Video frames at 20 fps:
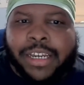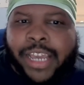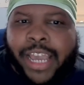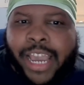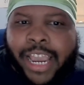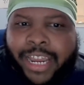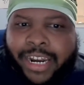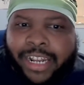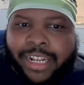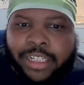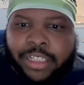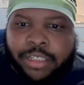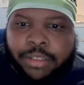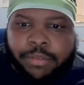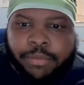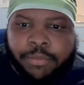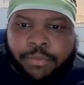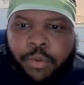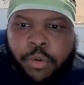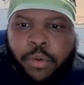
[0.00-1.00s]
And
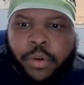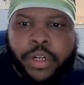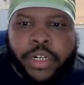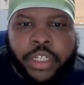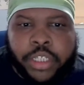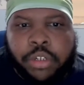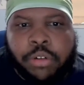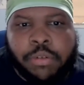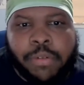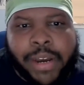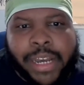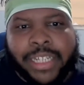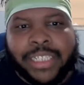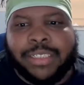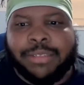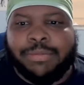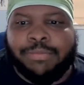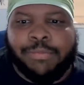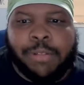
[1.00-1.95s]
then for the US,